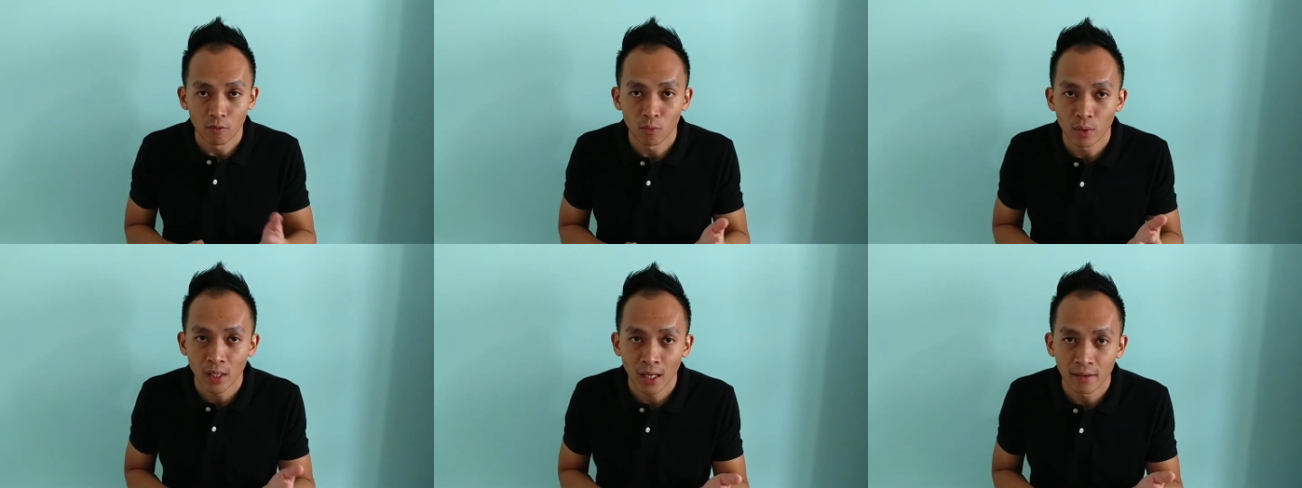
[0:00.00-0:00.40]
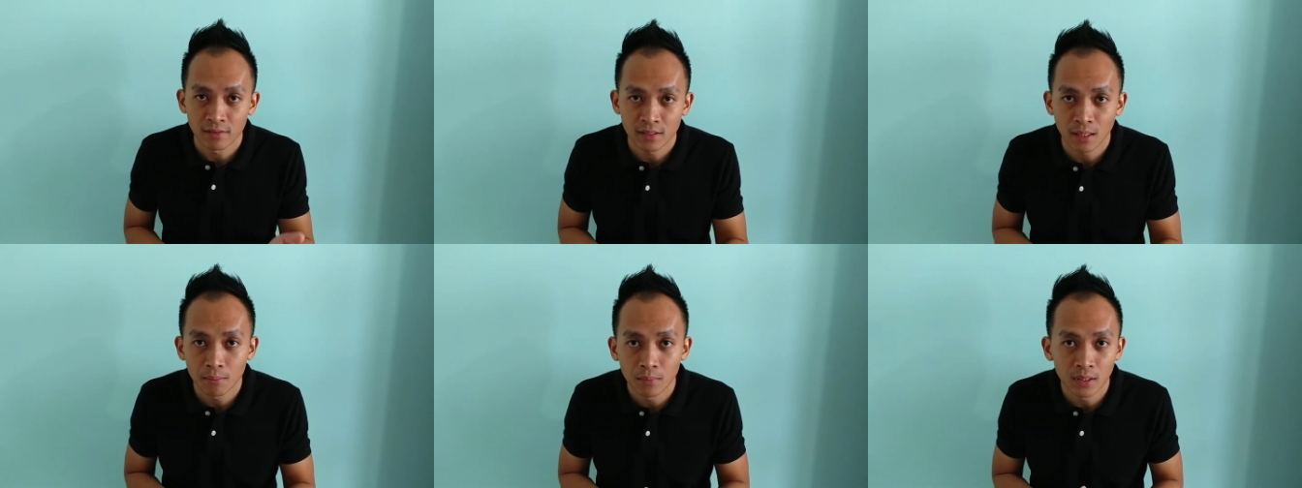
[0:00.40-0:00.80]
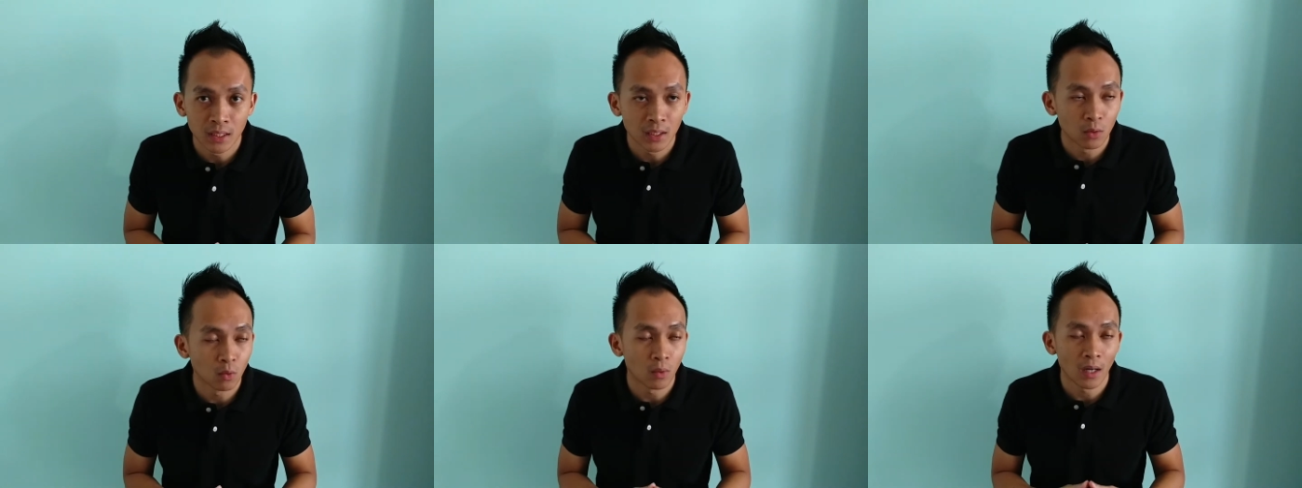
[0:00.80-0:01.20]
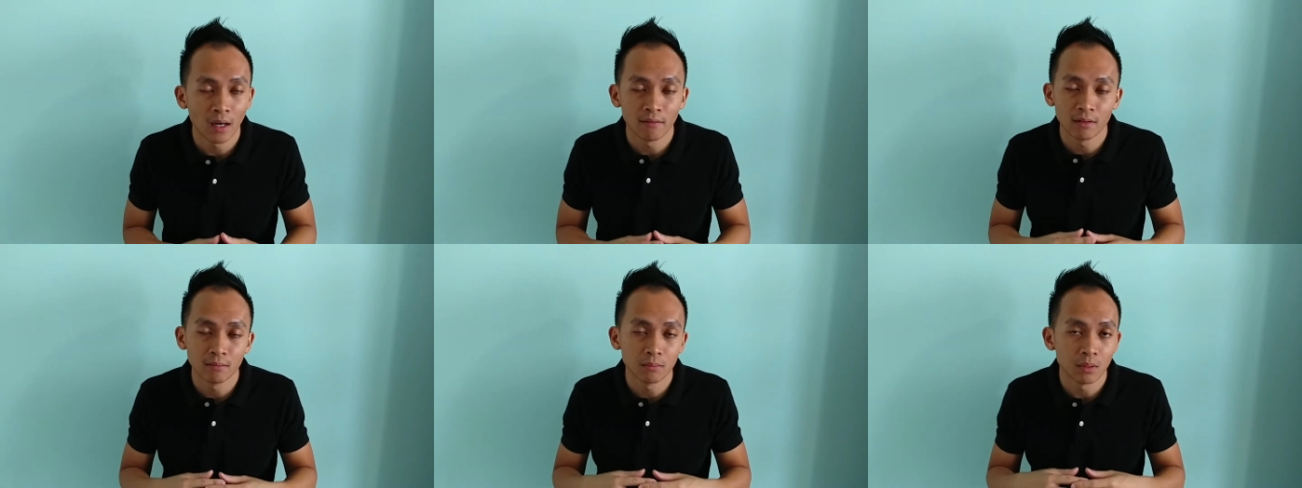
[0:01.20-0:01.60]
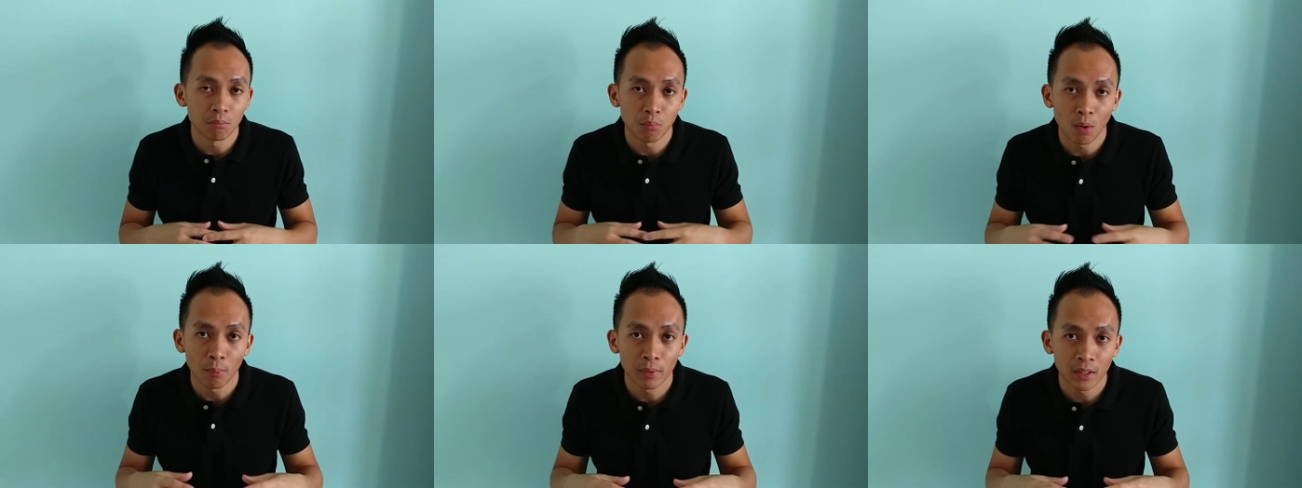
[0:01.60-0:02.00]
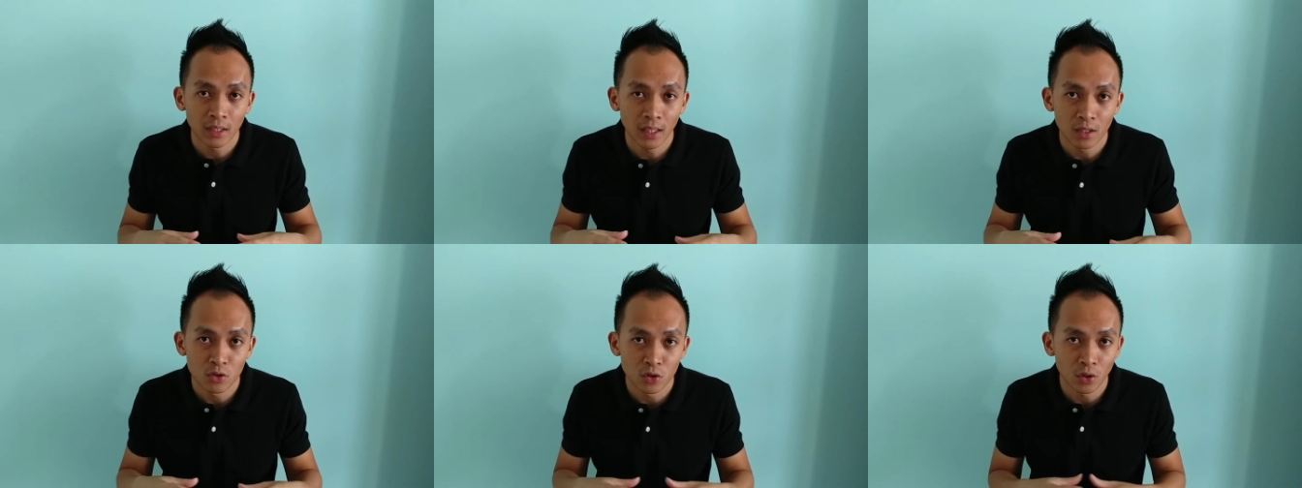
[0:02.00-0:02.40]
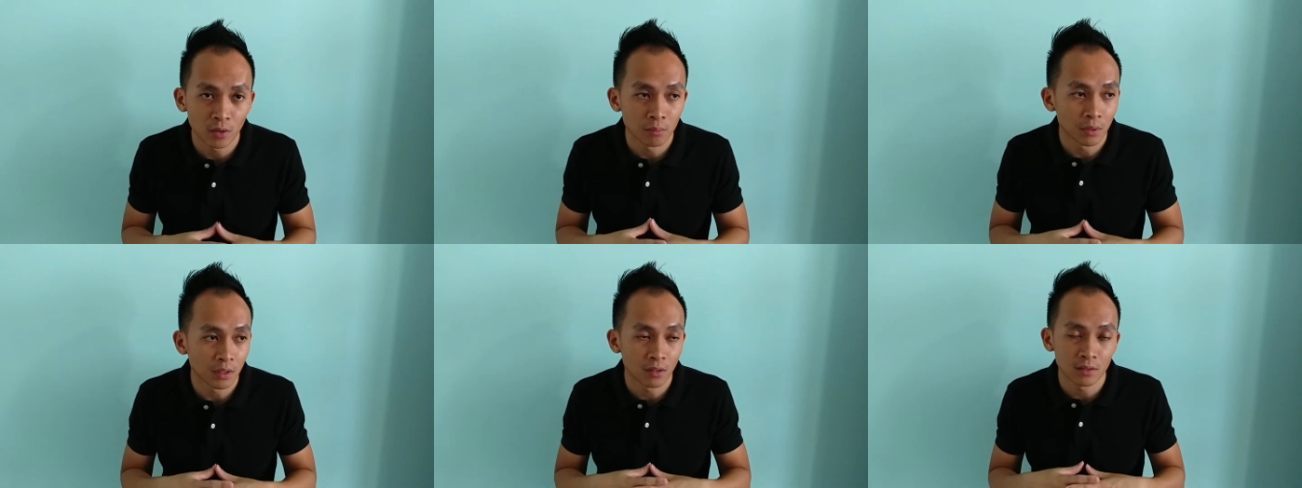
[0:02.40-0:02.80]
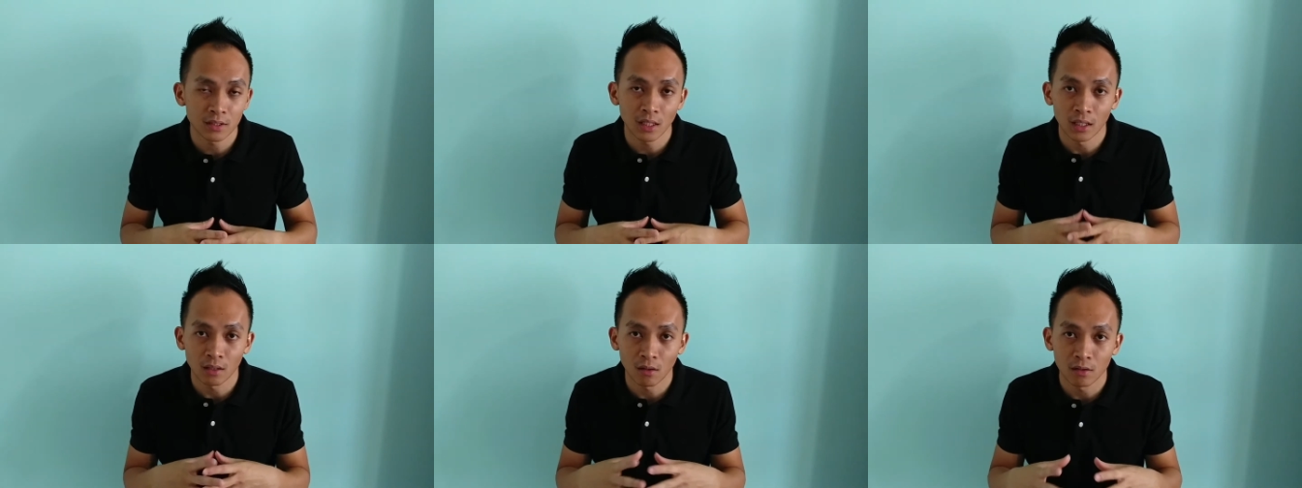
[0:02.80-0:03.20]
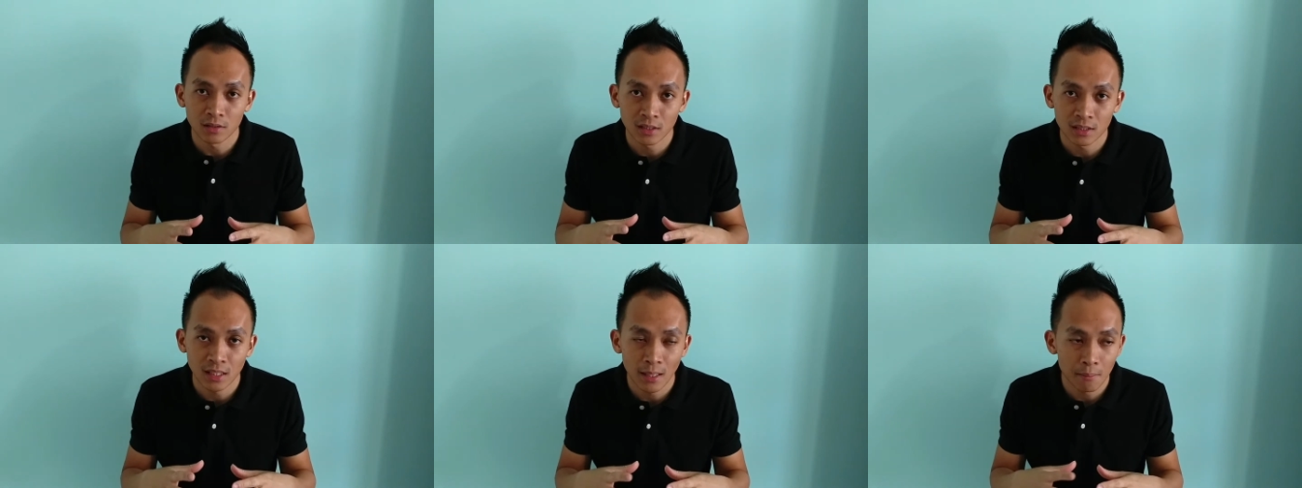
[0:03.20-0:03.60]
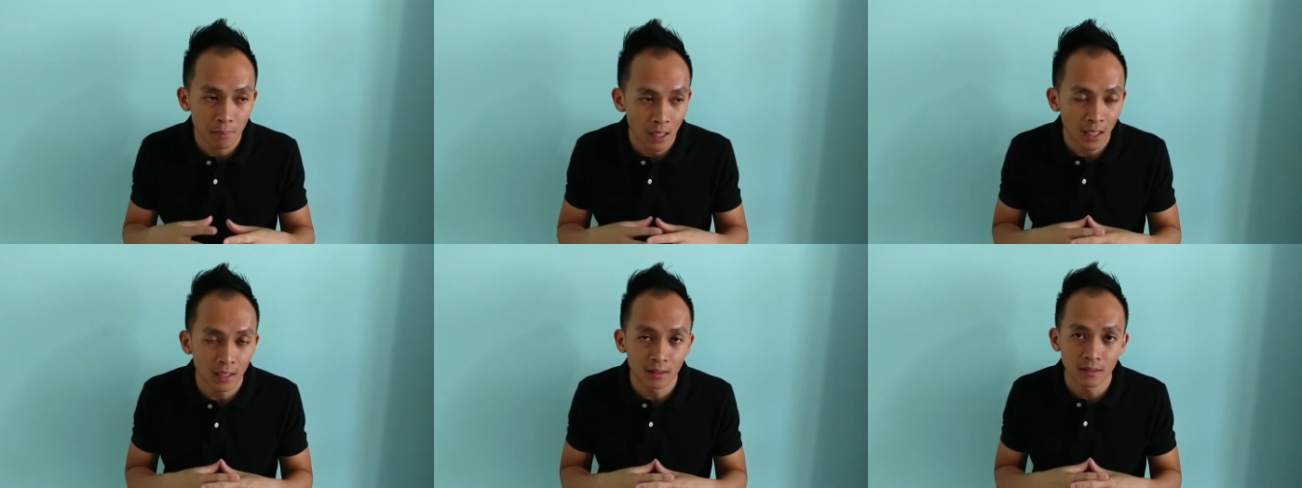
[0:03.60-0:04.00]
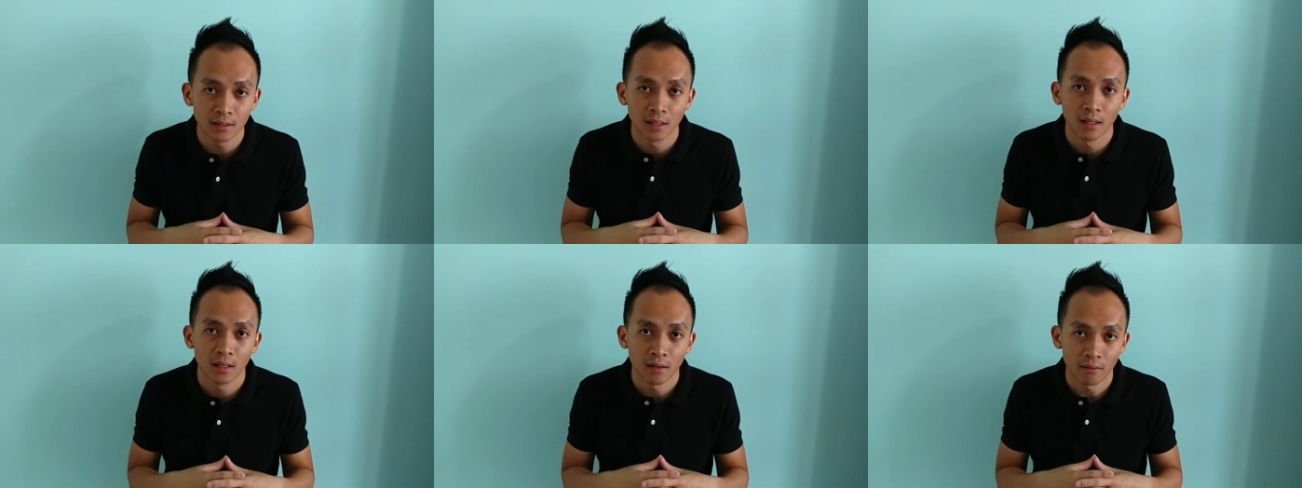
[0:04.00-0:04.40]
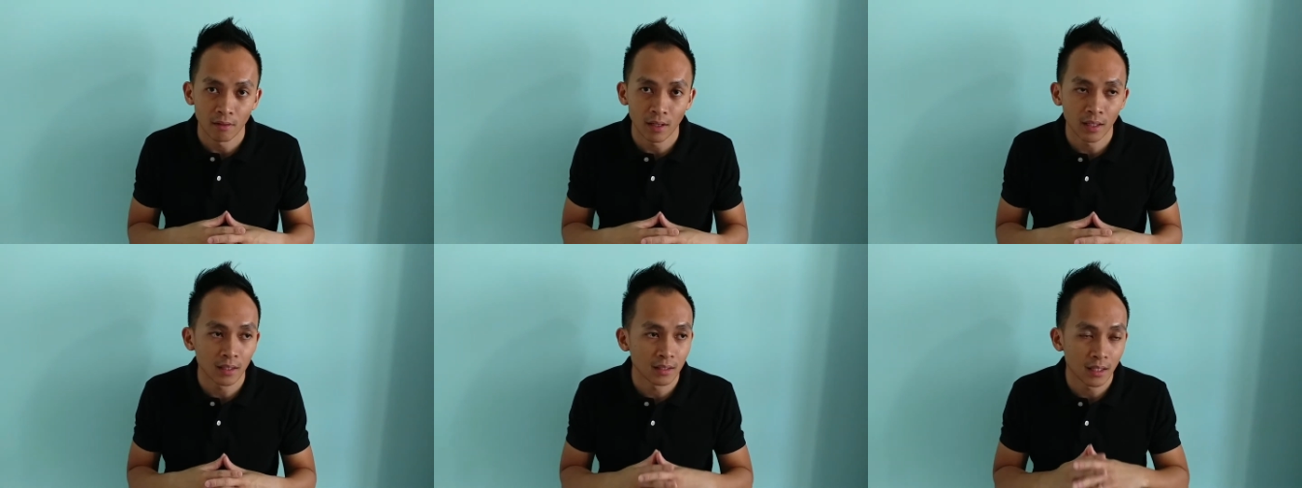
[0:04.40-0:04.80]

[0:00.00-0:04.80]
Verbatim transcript: we have somebody who haven't been popping their joint because it causes them pain, right?